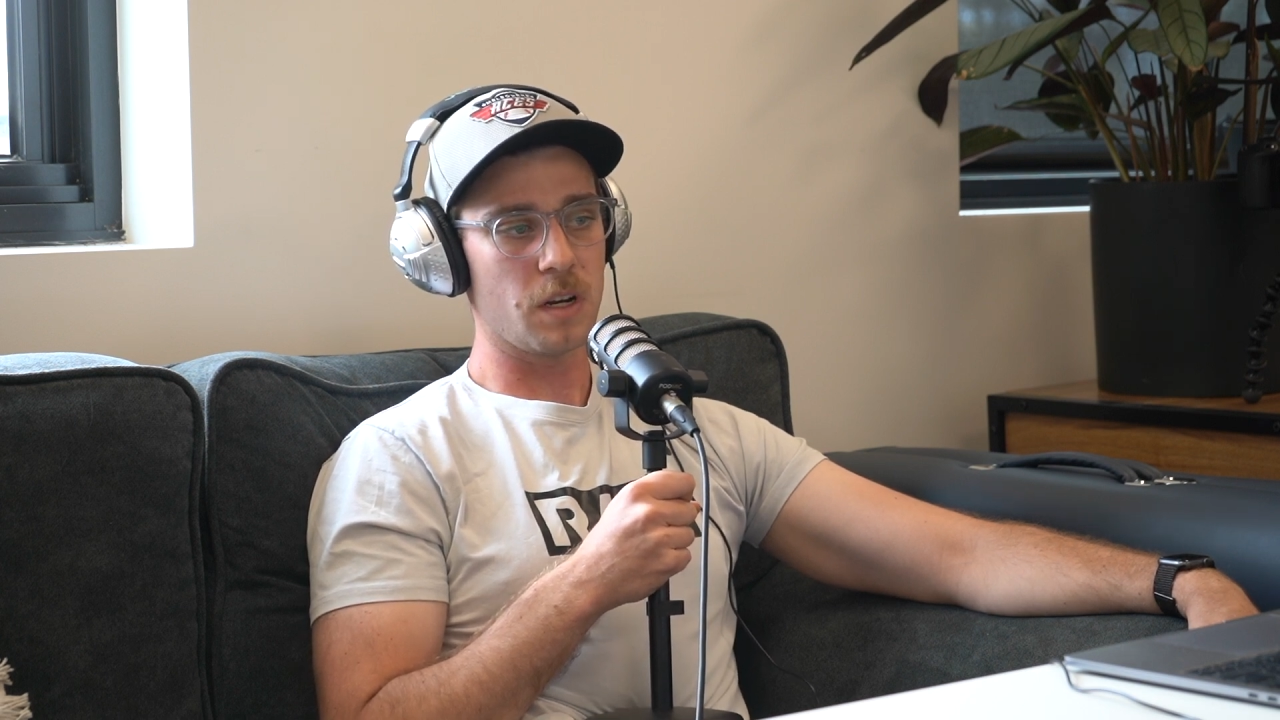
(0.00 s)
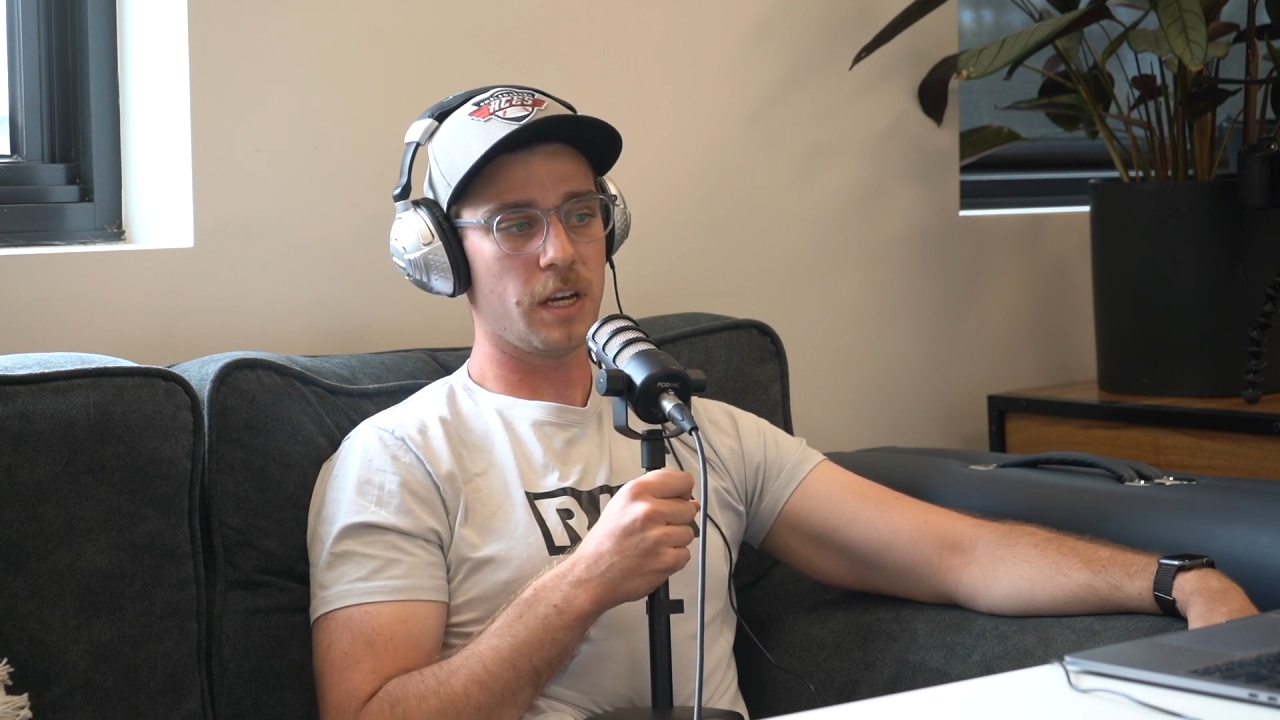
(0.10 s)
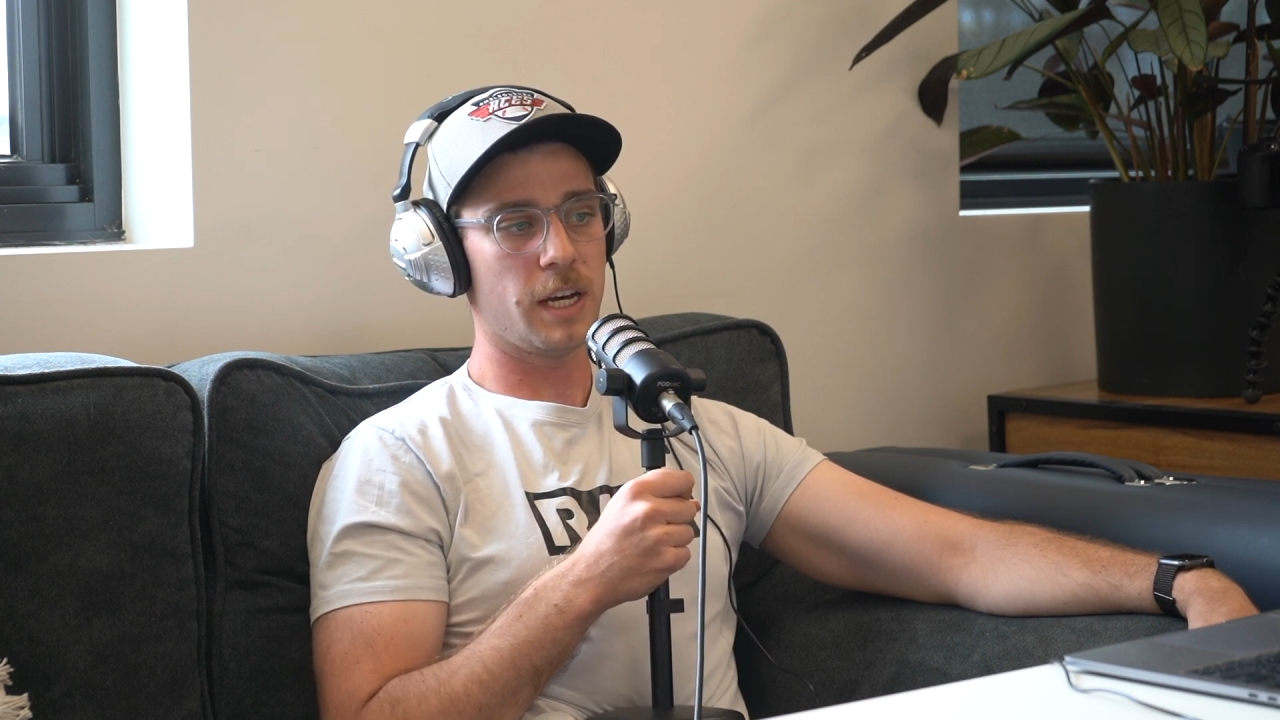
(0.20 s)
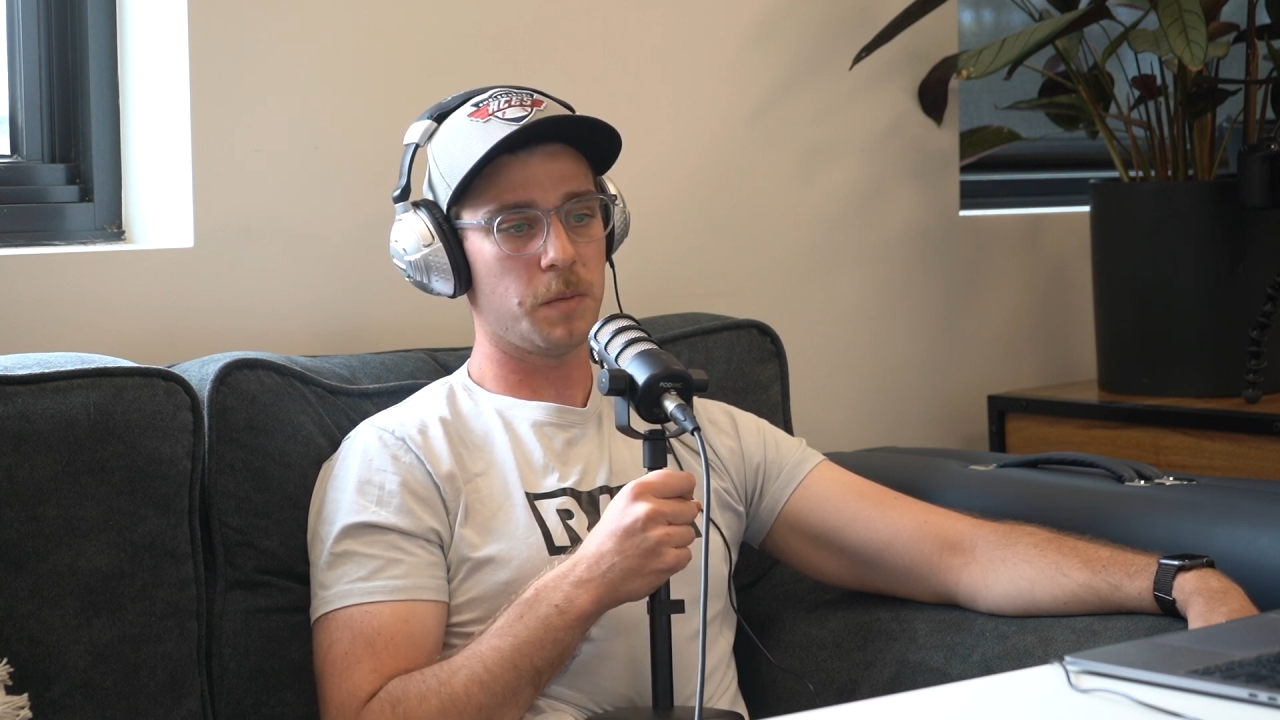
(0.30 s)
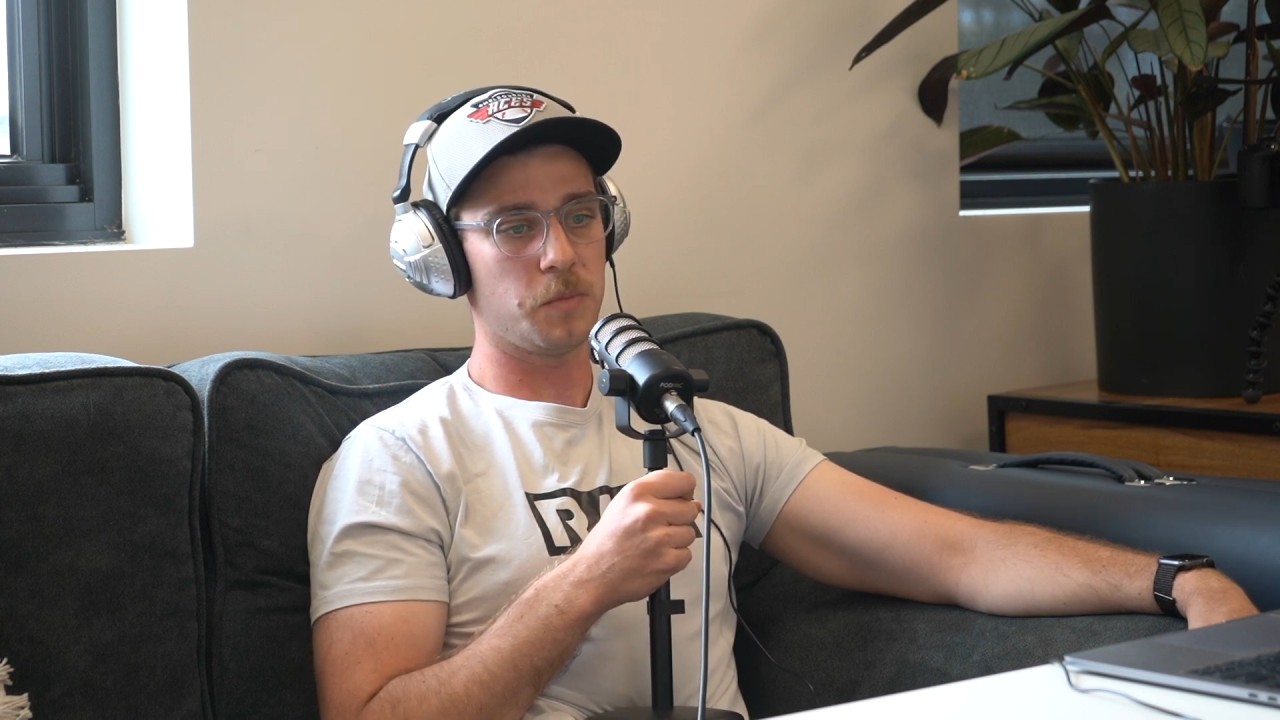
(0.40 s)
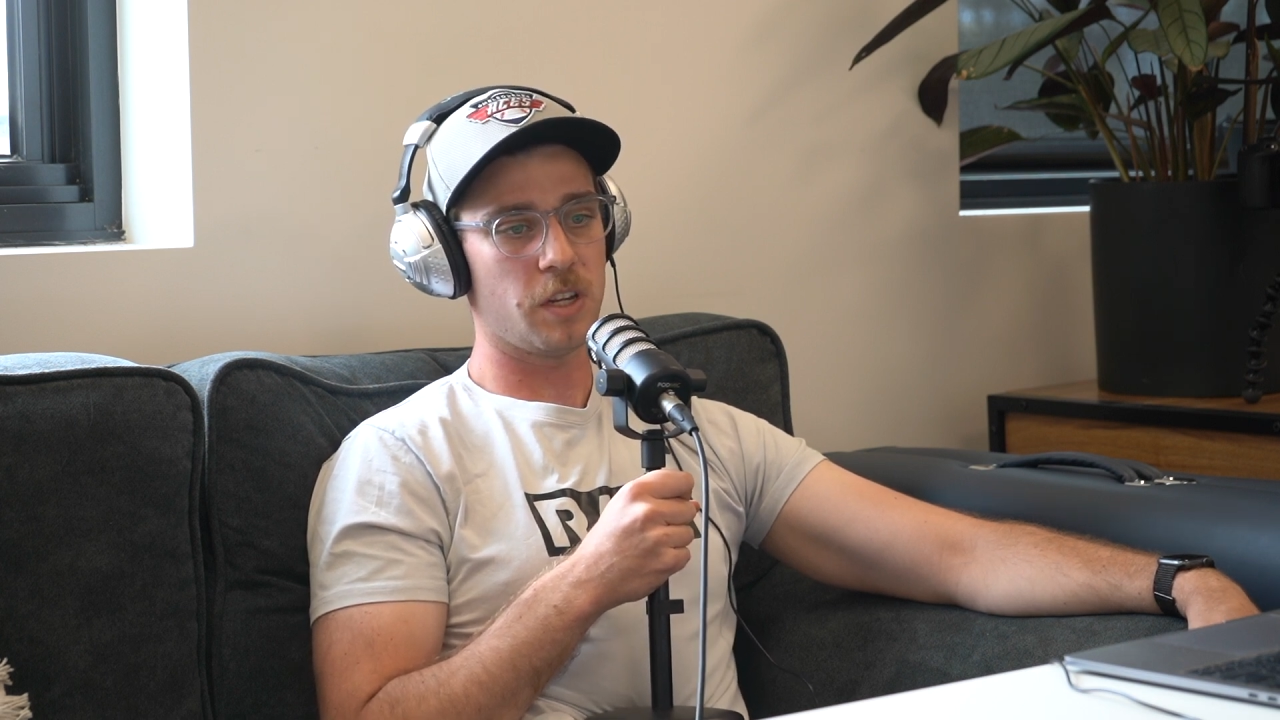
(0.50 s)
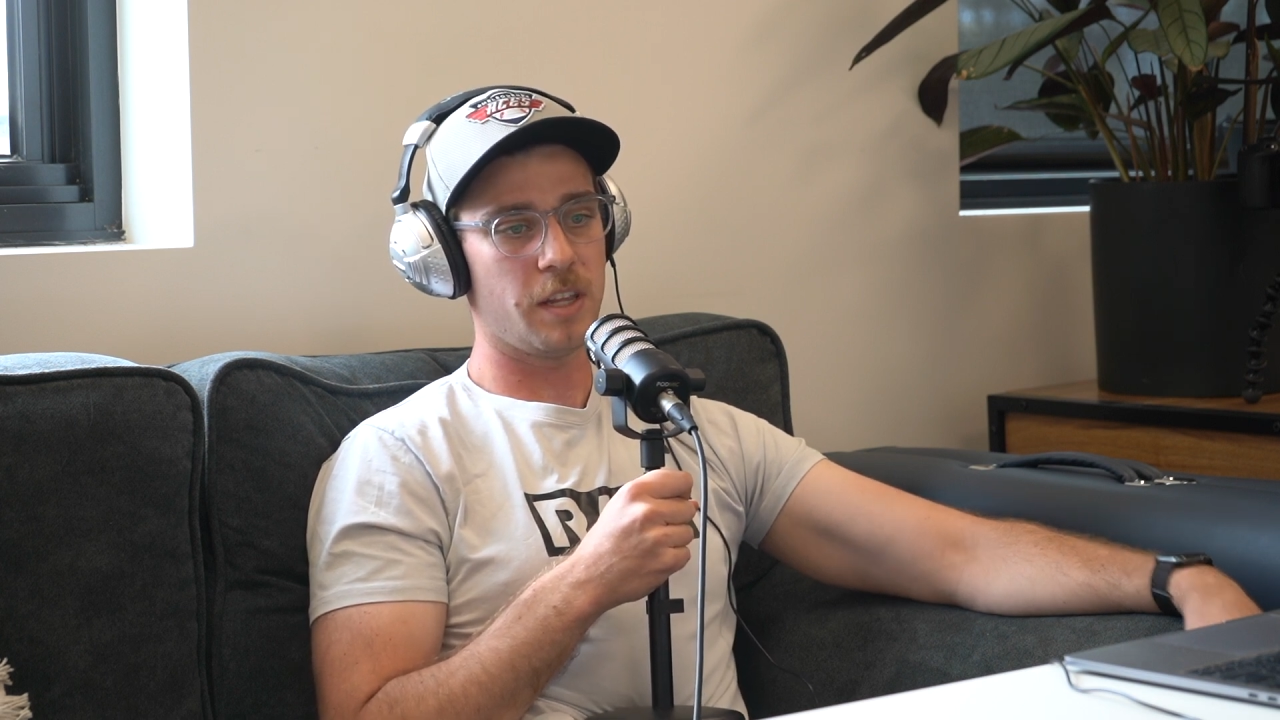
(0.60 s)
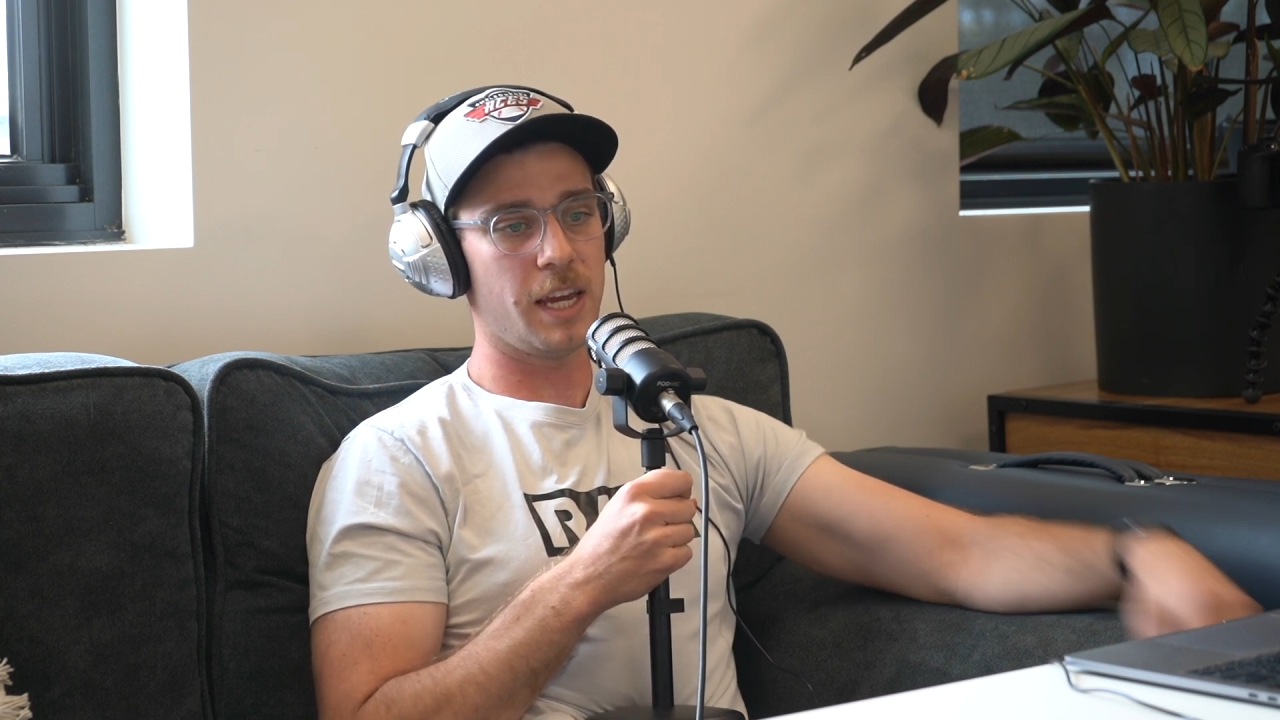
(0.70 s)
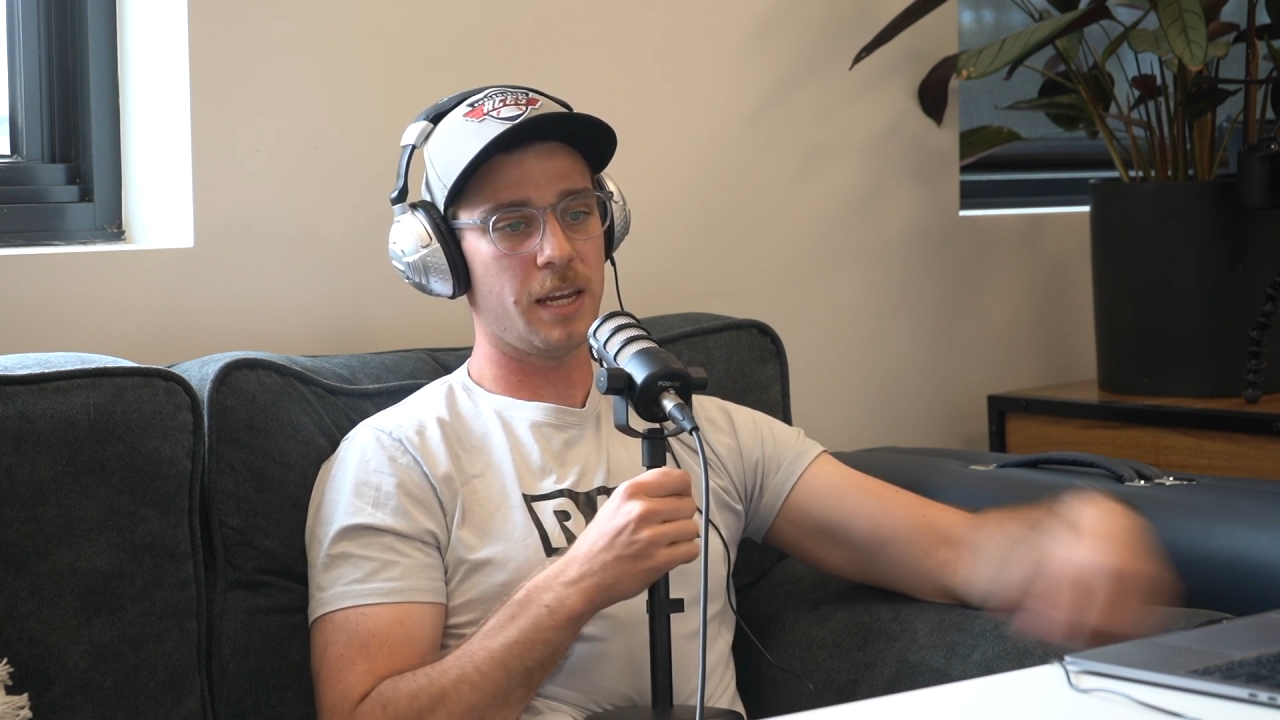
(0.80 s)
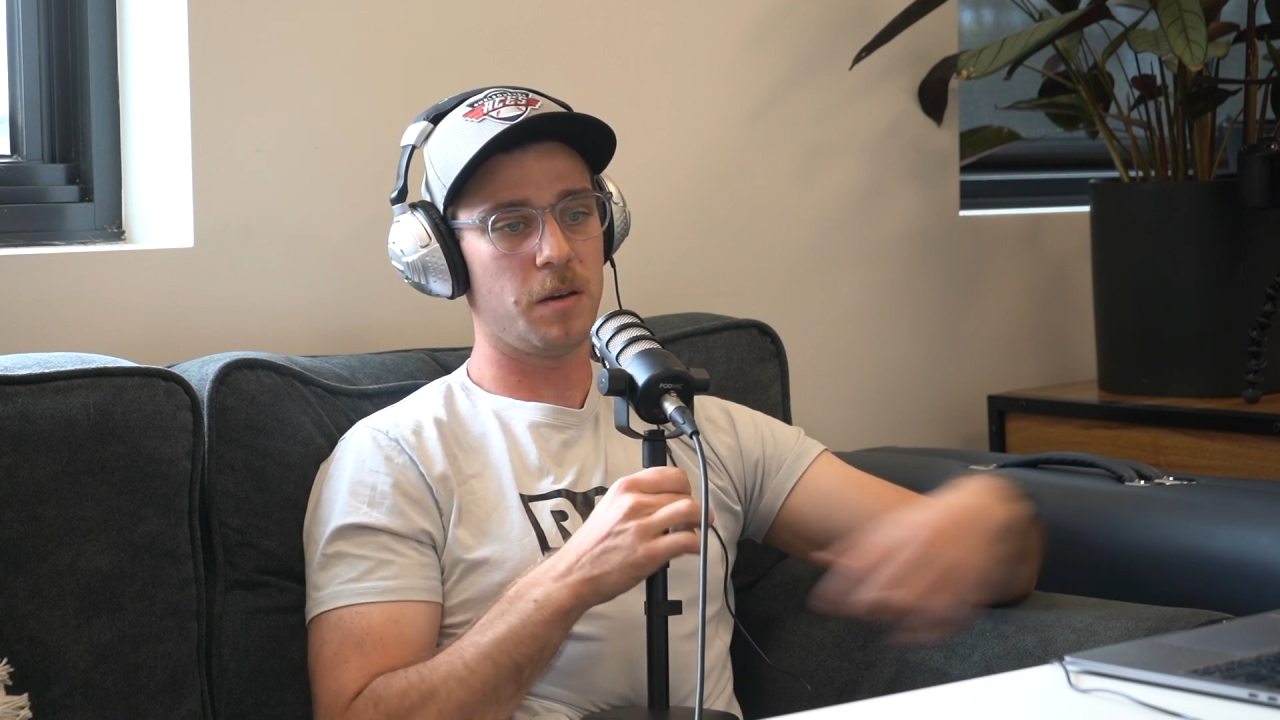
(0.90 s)
So
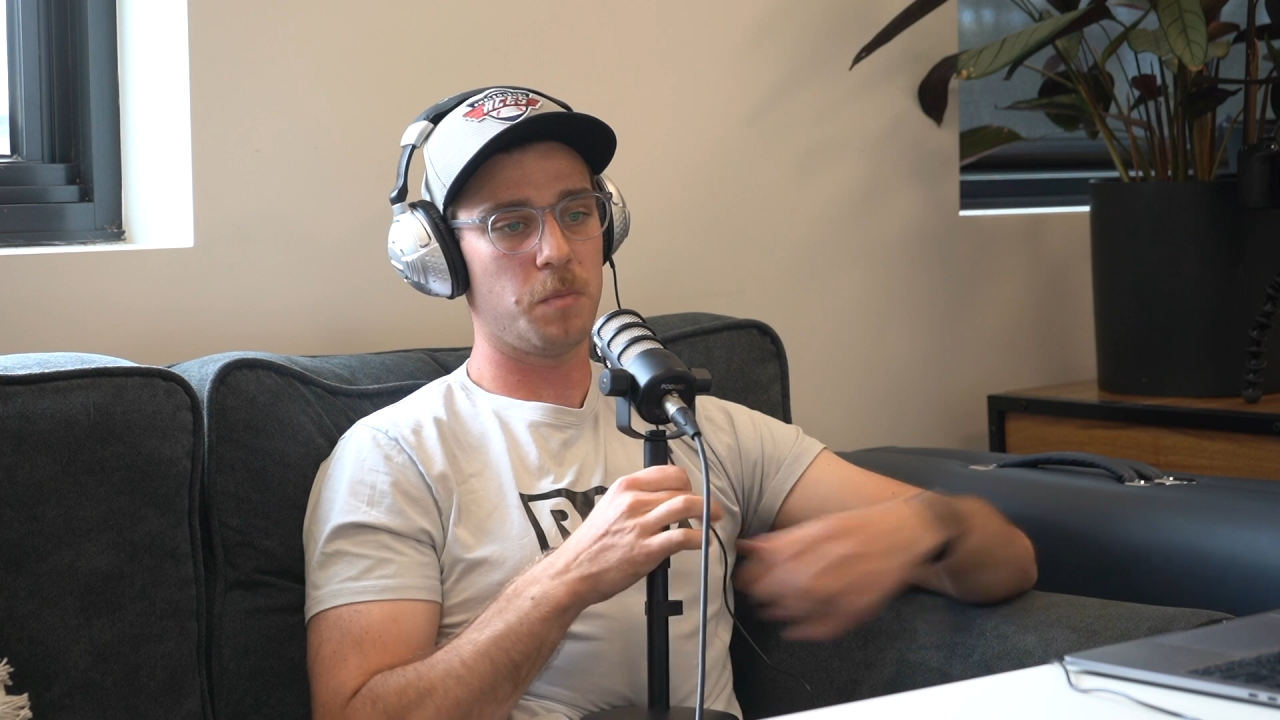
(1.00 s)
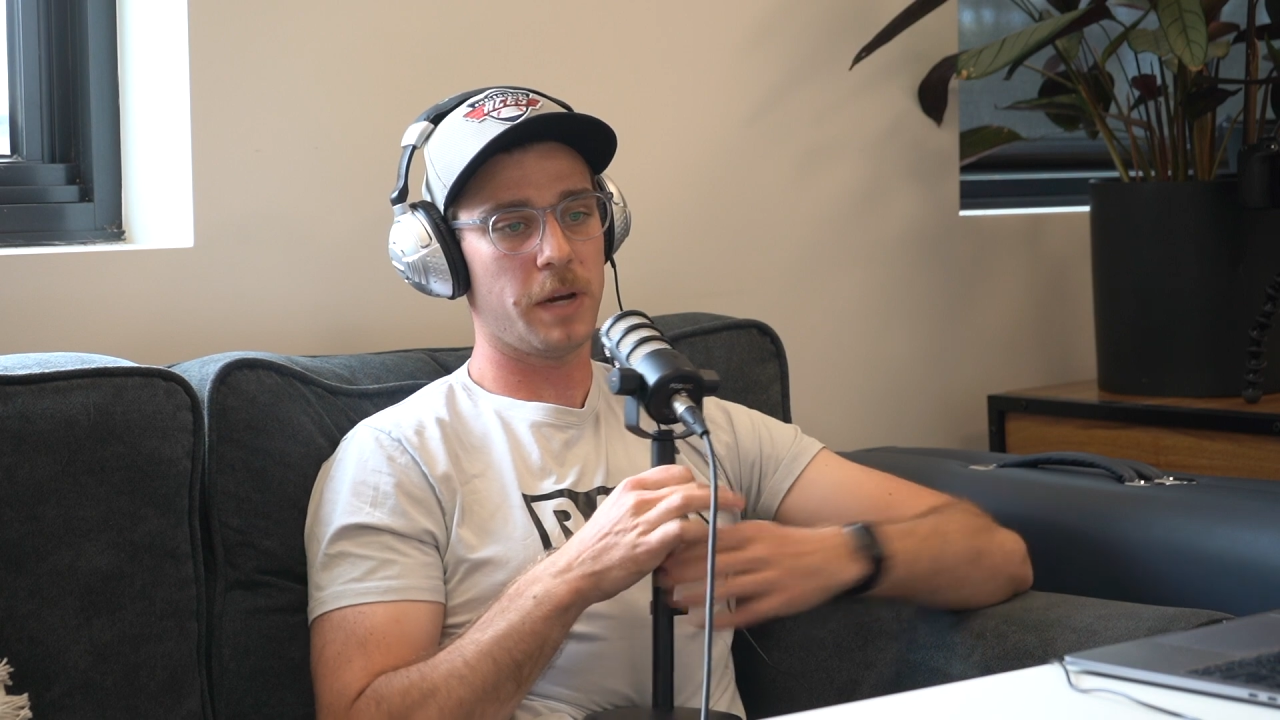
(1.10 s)
then